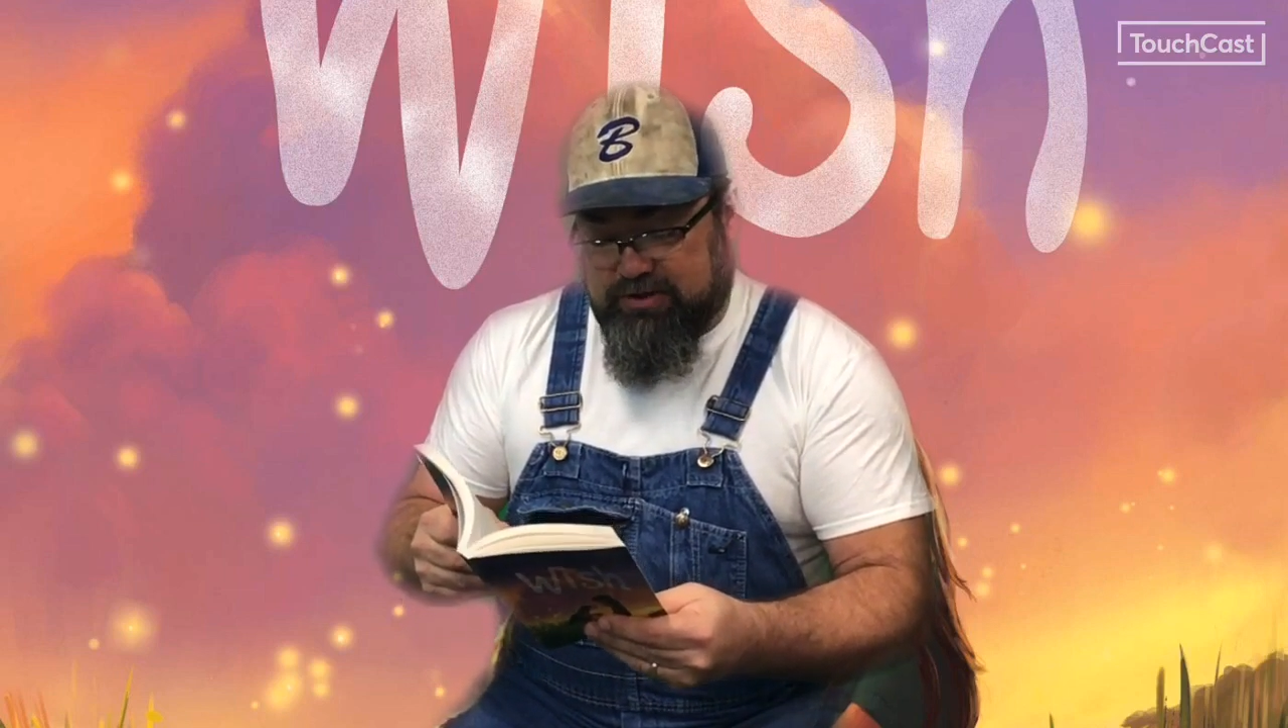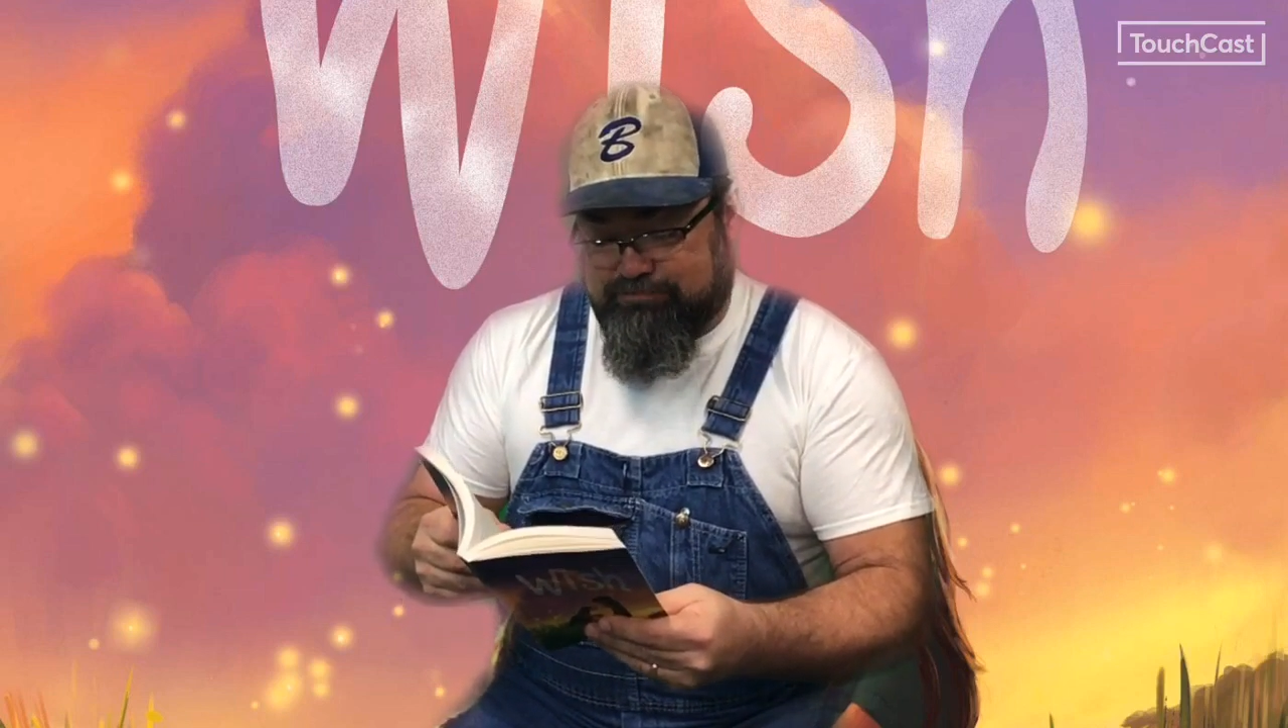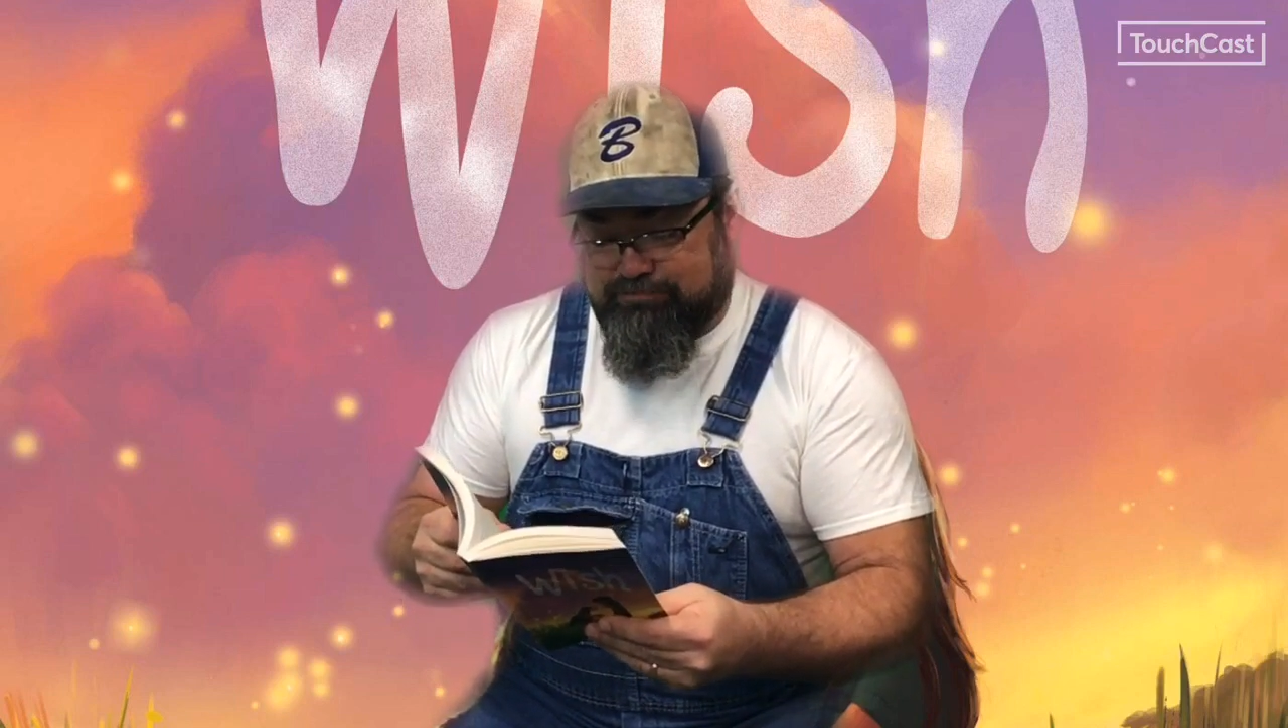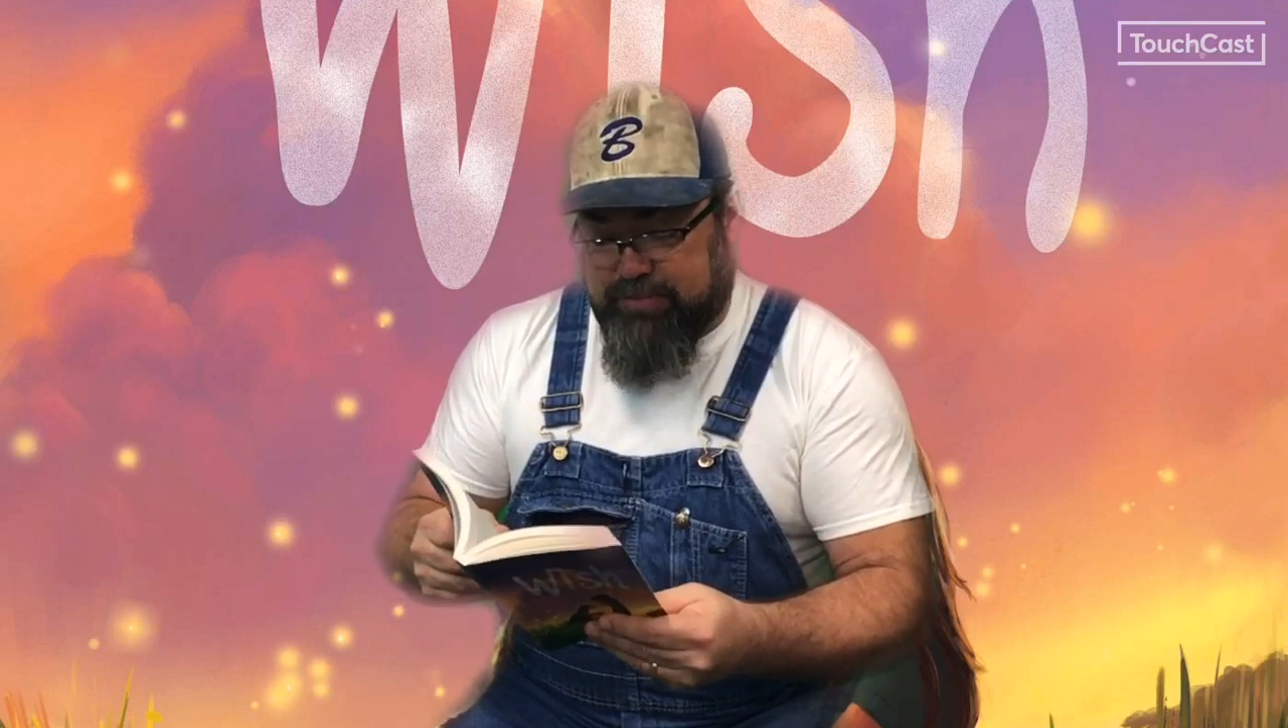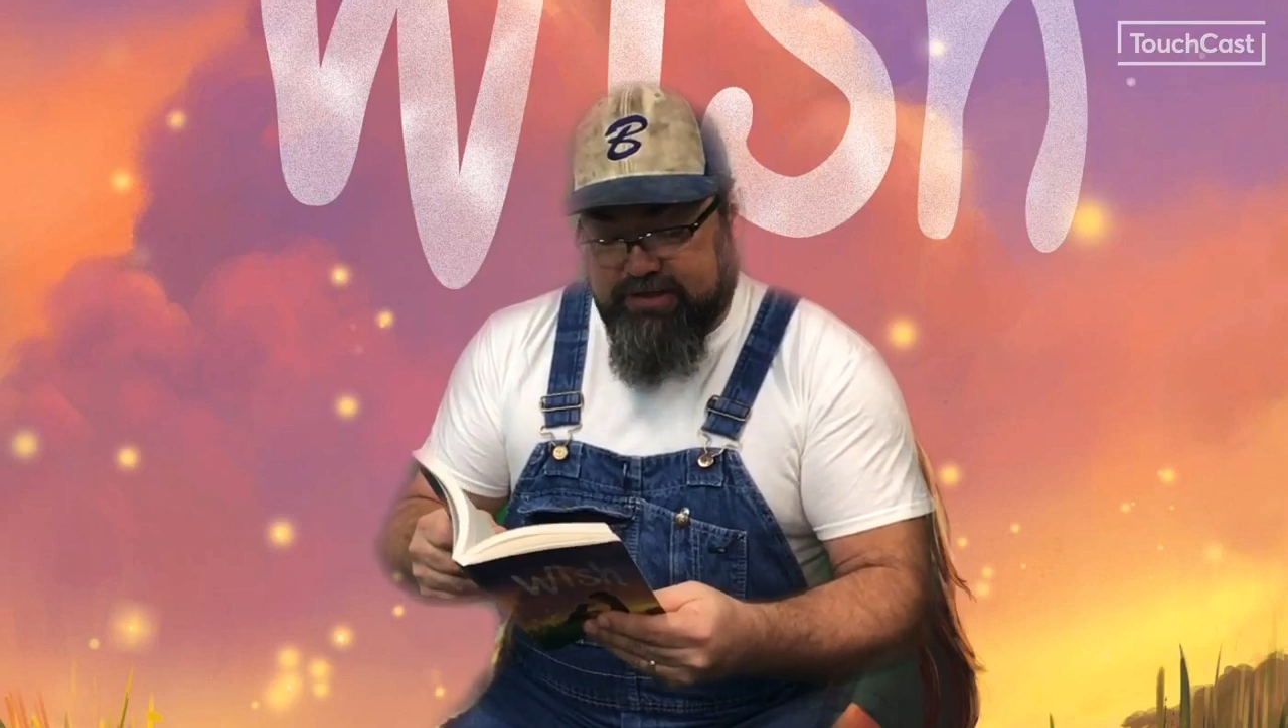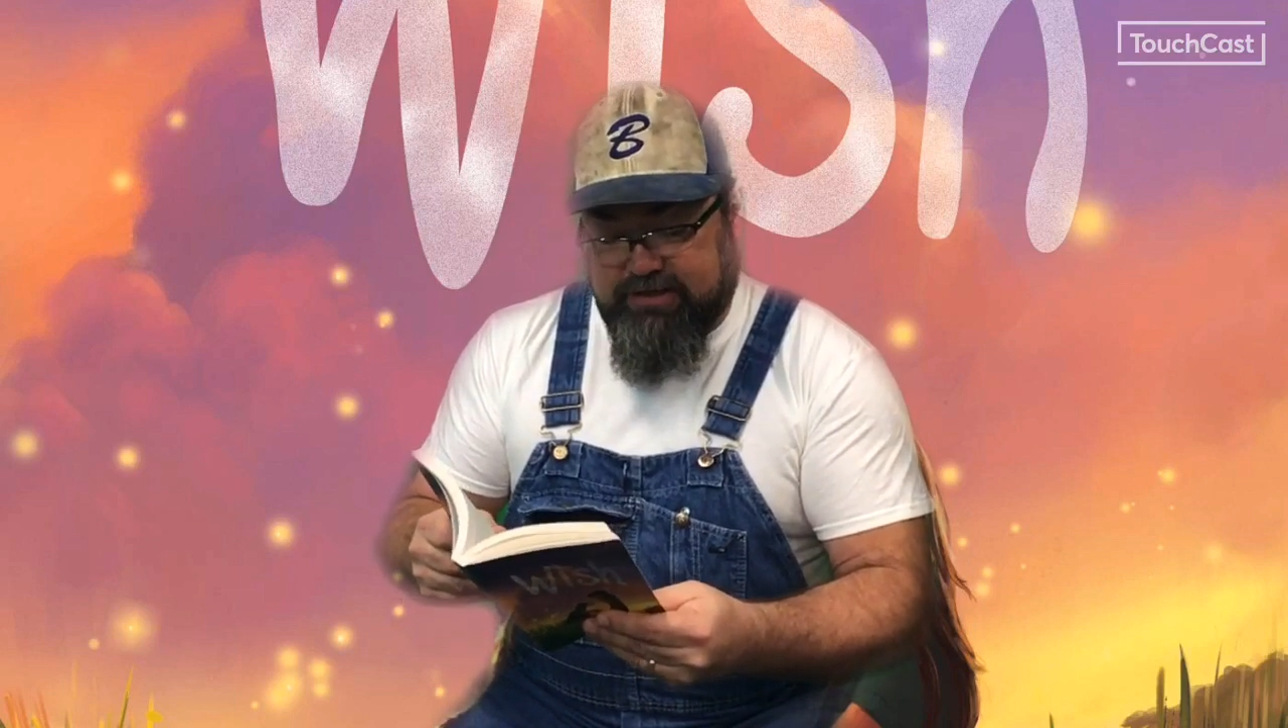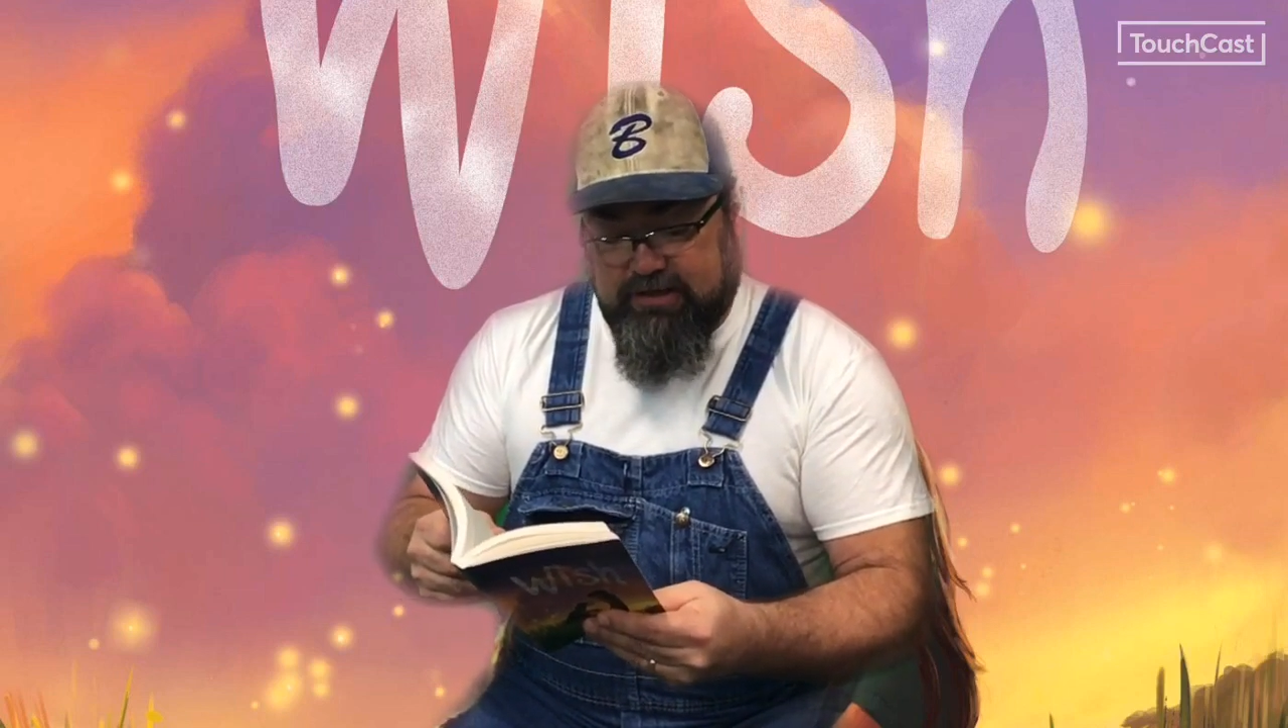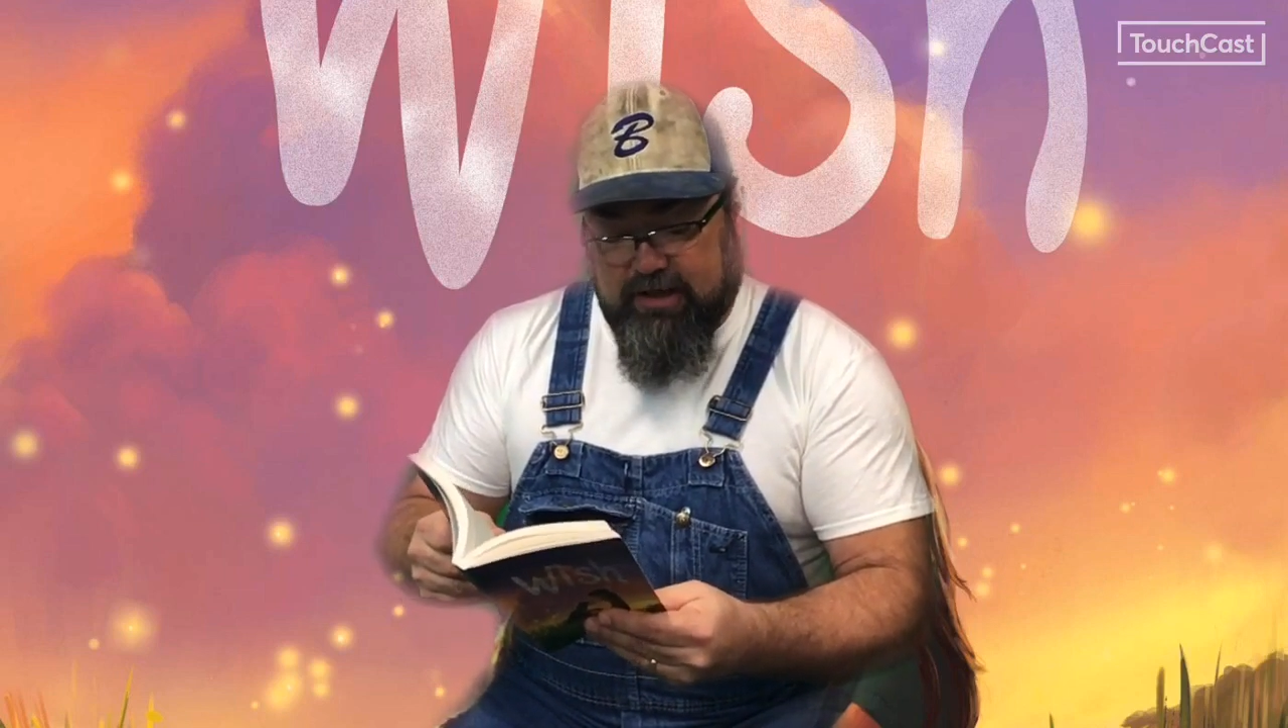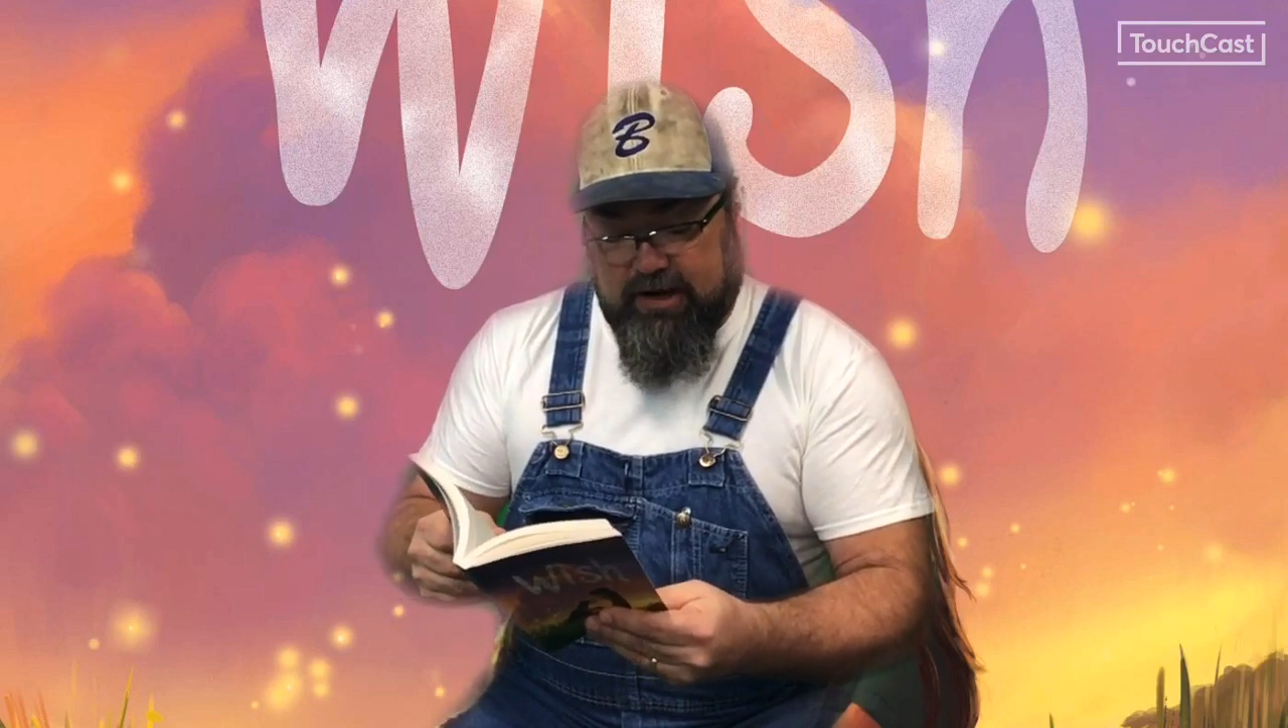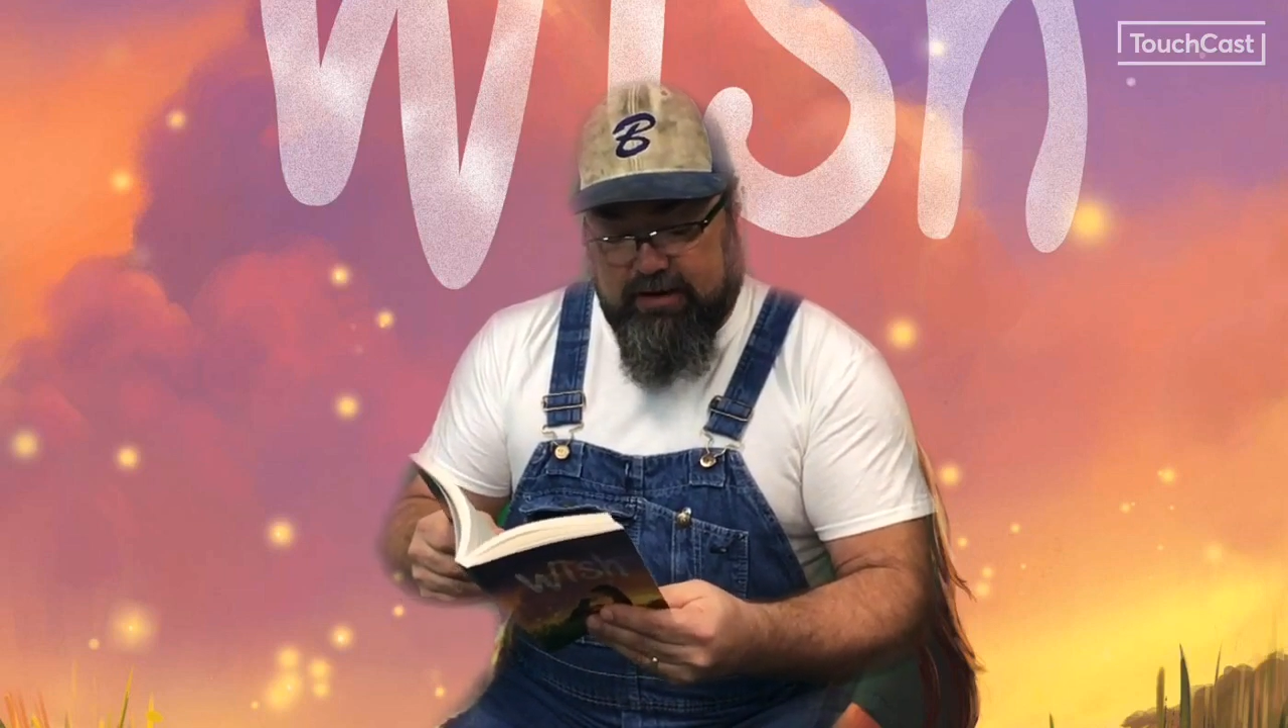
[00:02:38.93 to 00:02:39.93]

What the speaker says: buzzing like